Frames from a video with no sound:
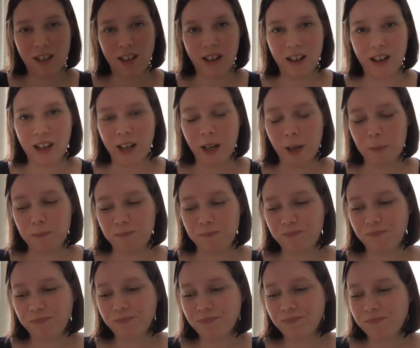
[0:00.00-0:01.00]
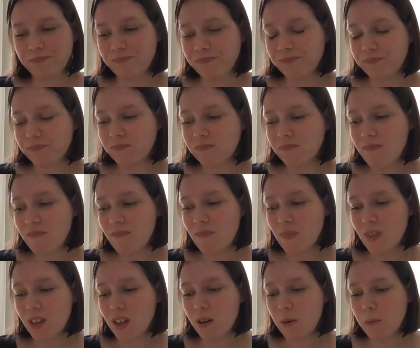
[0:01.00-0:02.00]

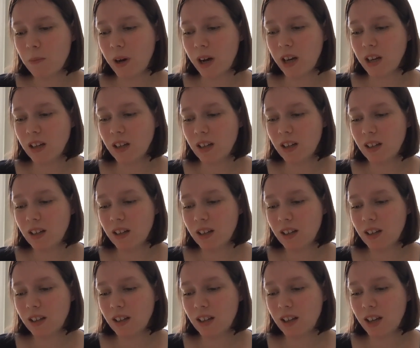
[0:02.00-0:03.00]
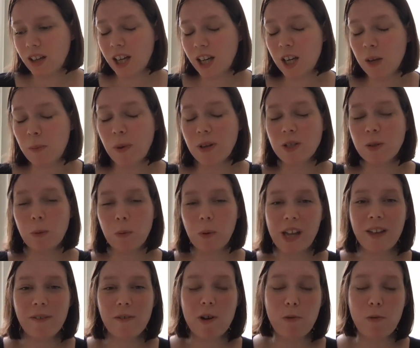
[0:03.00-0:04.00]
But yeah, but so
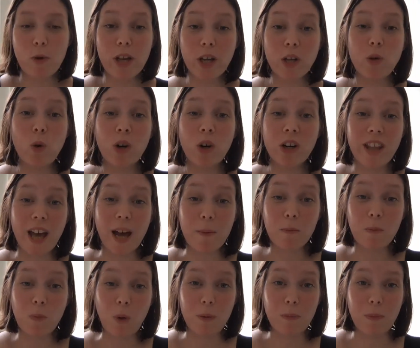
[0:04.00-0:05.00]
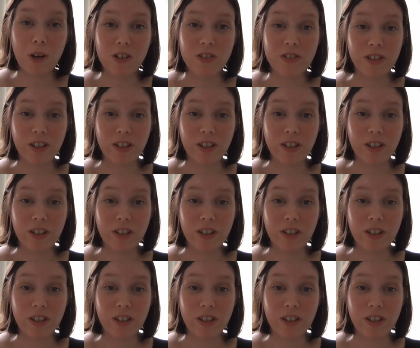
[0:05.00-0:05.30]
if we ignore that one person,